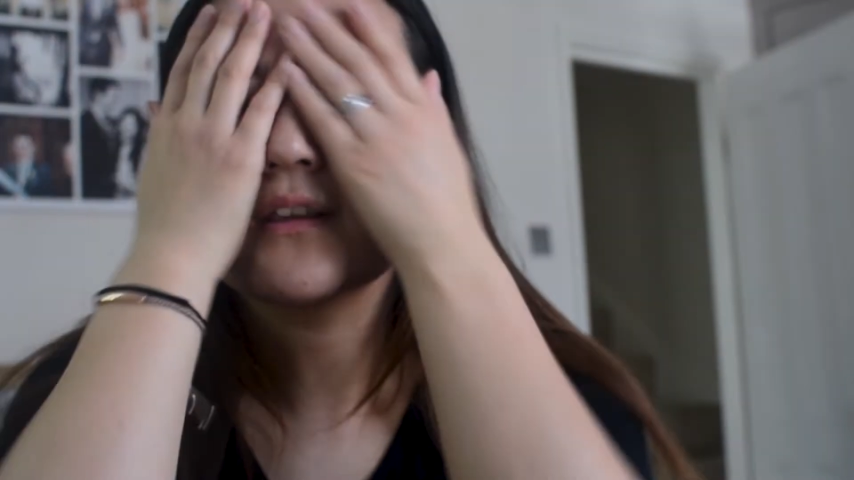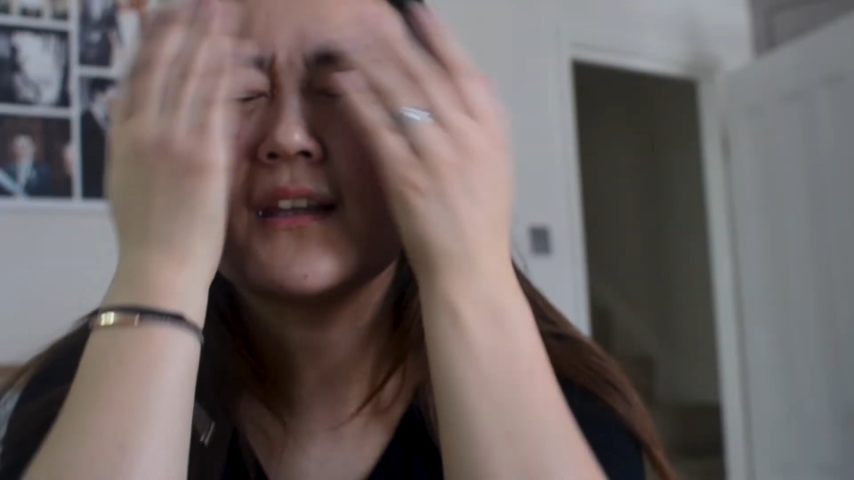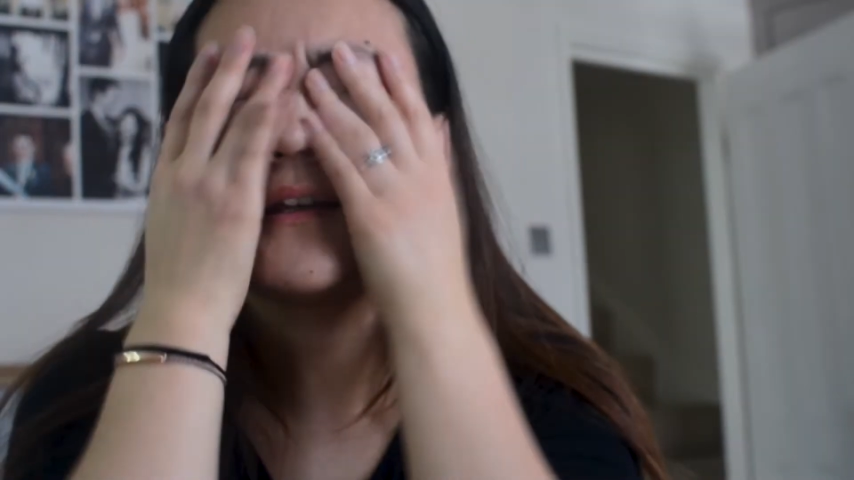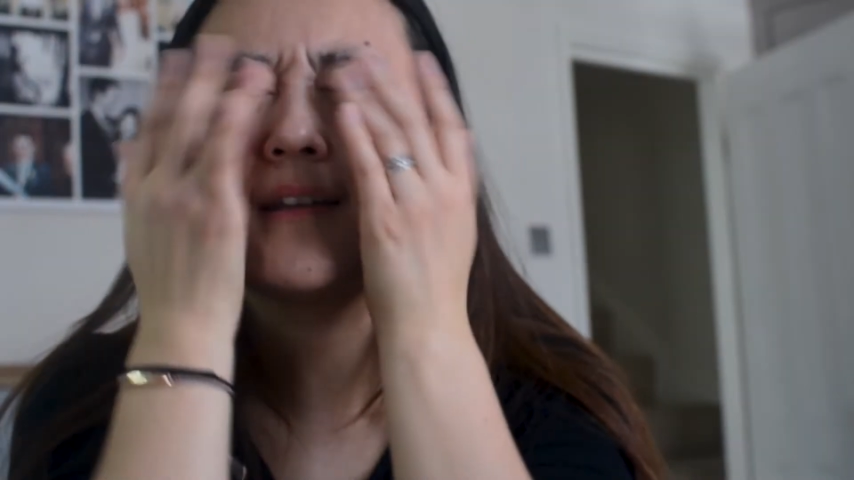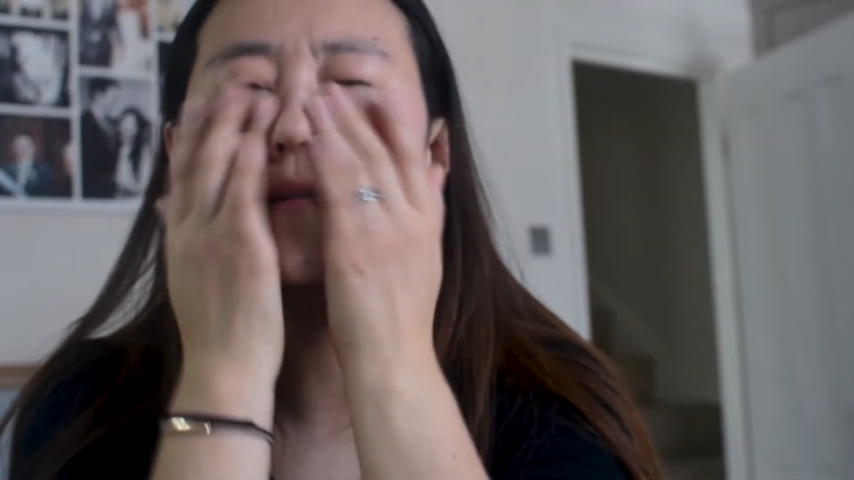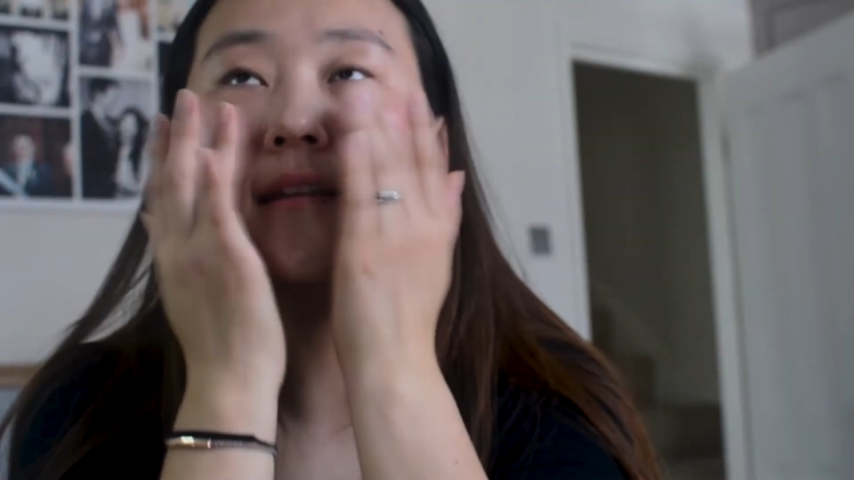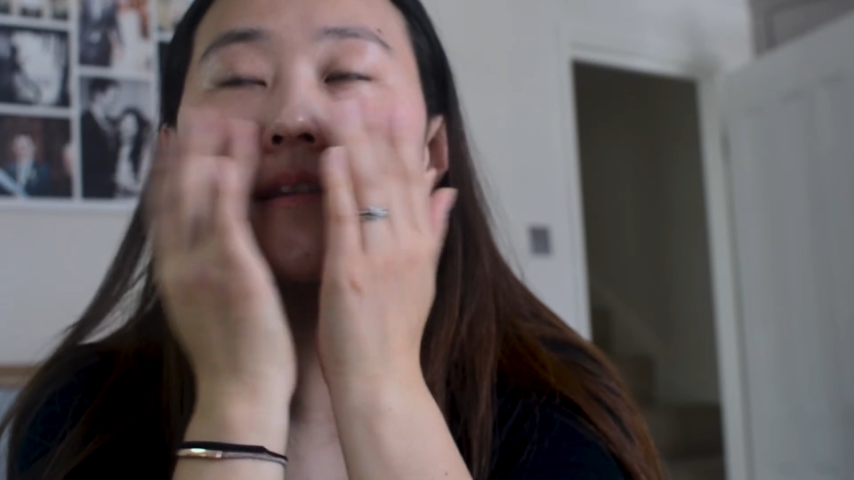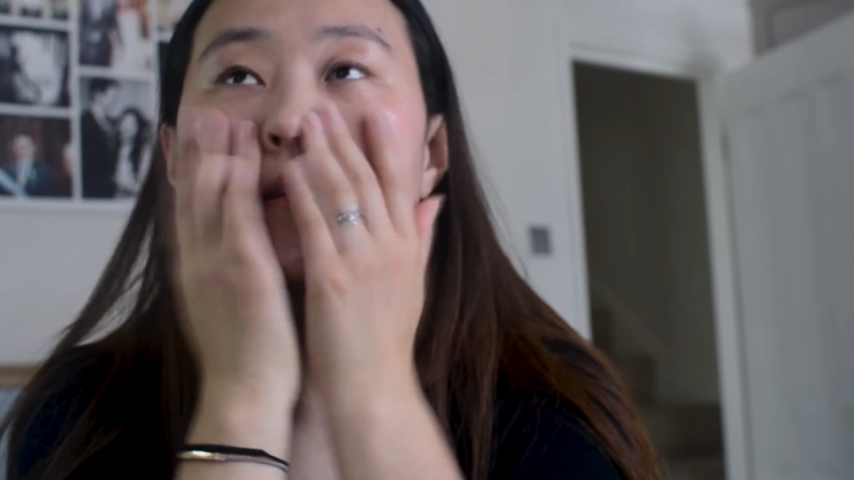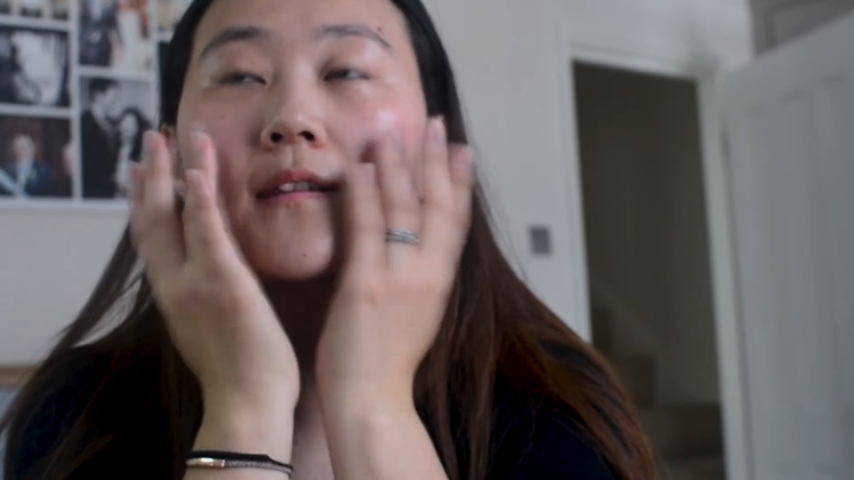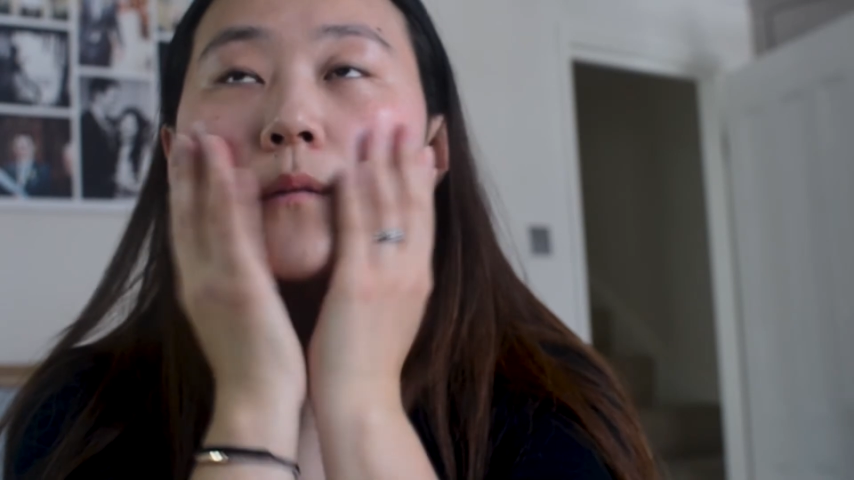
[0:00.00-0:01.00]
these
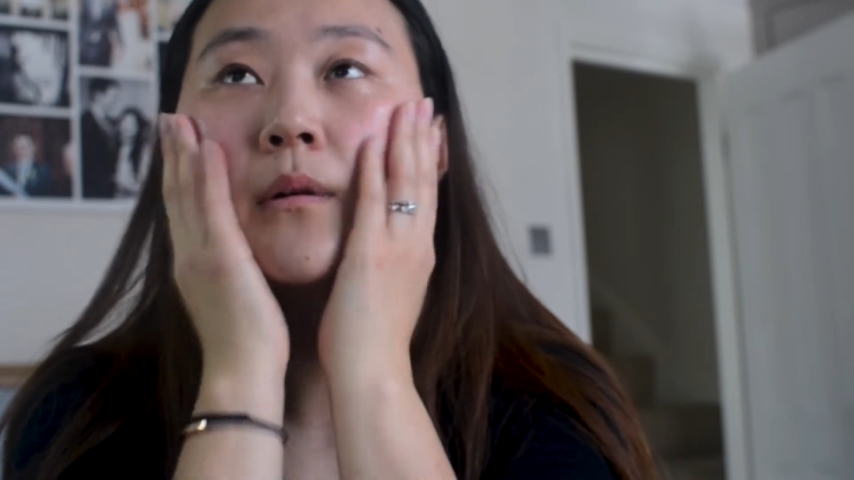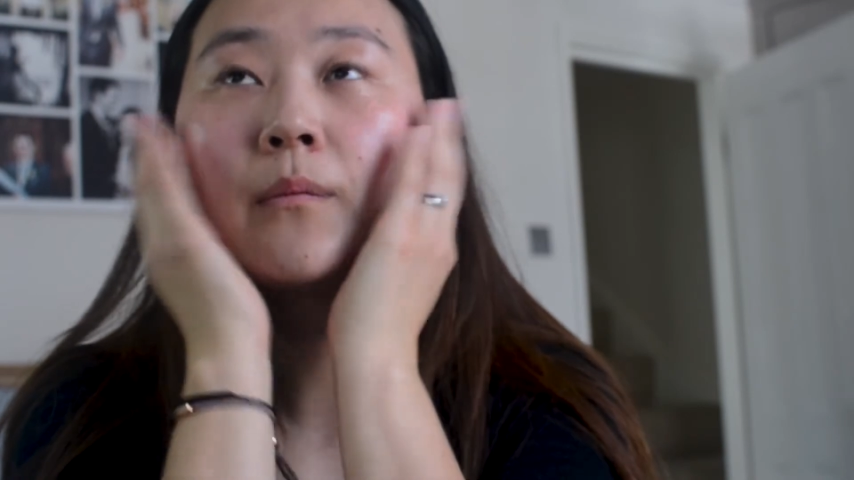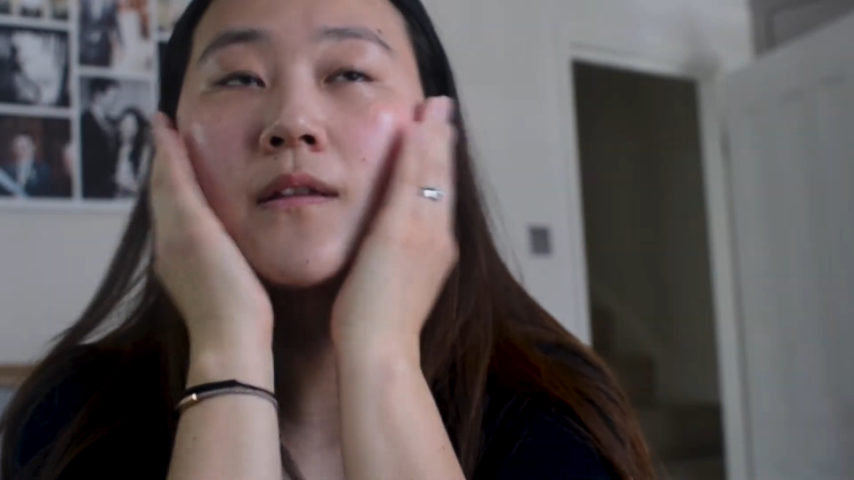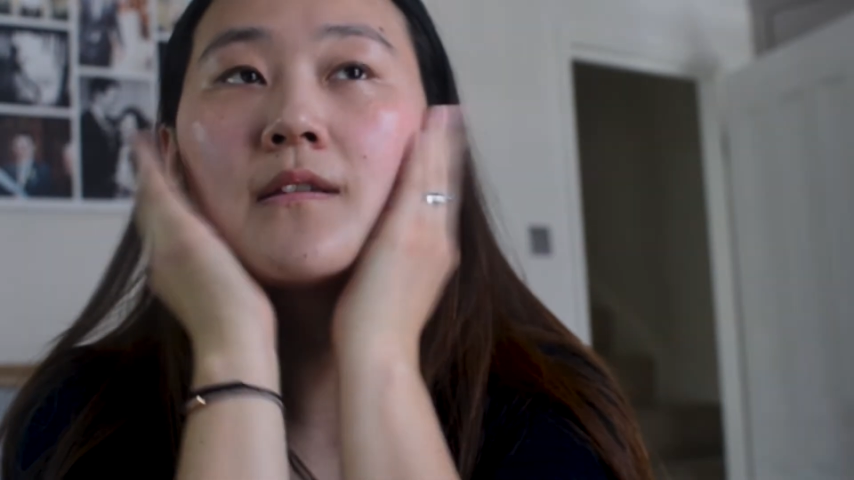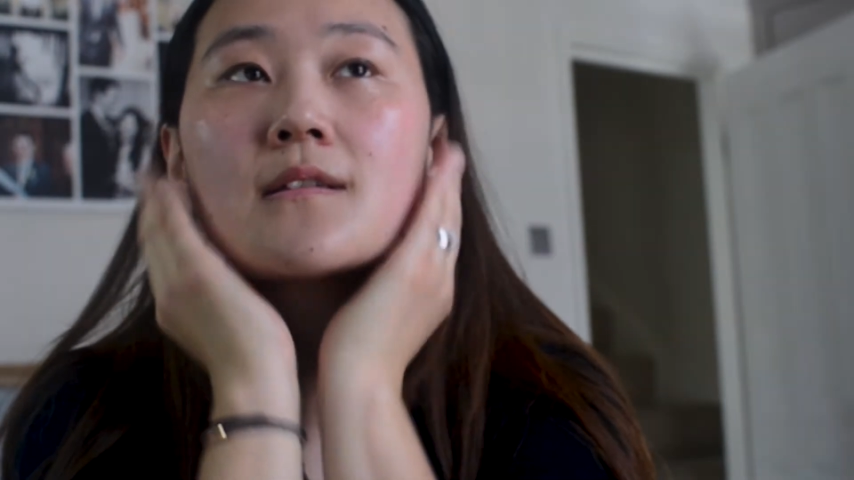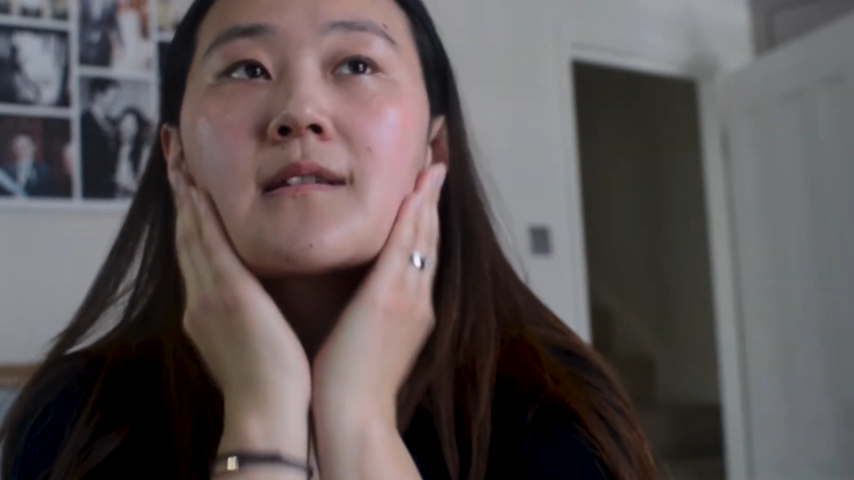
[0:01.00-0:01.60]
summer months.